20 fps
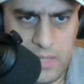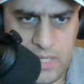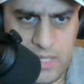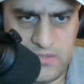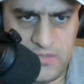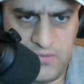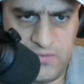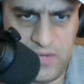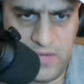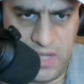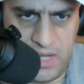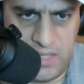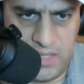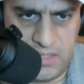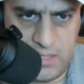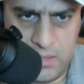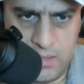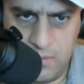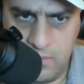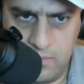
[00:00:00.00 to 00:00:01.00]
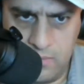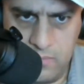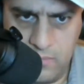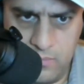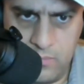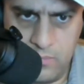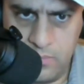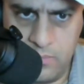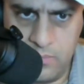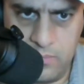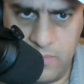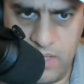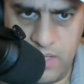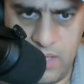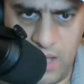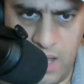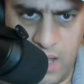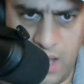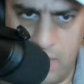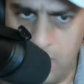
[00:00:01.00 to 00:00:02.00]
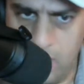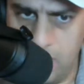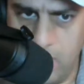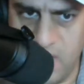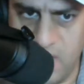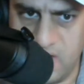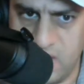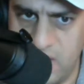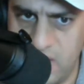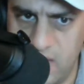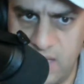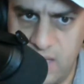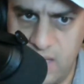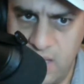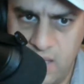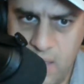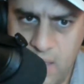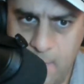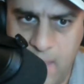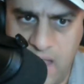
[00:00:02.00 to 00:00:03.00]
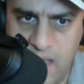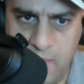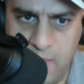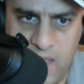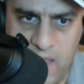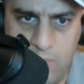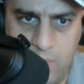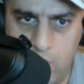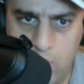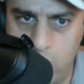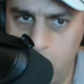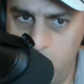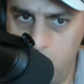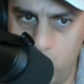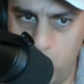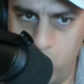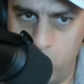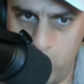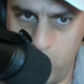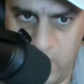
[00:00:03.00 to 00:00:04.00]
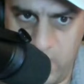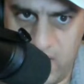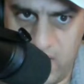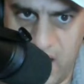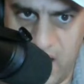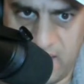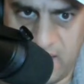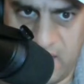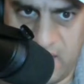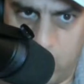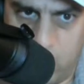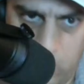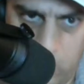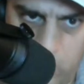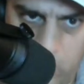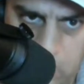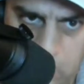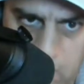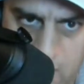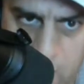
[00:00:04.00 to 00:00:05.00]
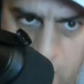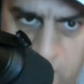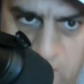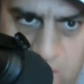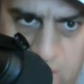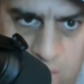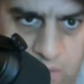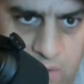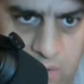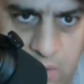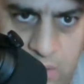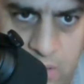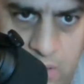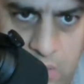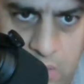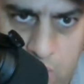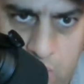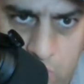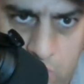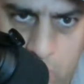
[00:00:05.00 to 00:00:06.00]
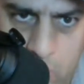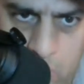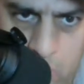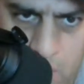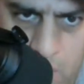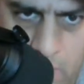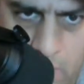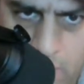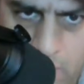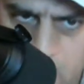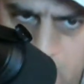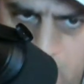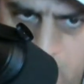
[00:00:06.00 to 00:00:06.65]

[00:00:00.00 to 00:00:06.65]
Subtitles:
This fight, basically, bang, bang, boom, 3 knockdown rule, fight was over. Of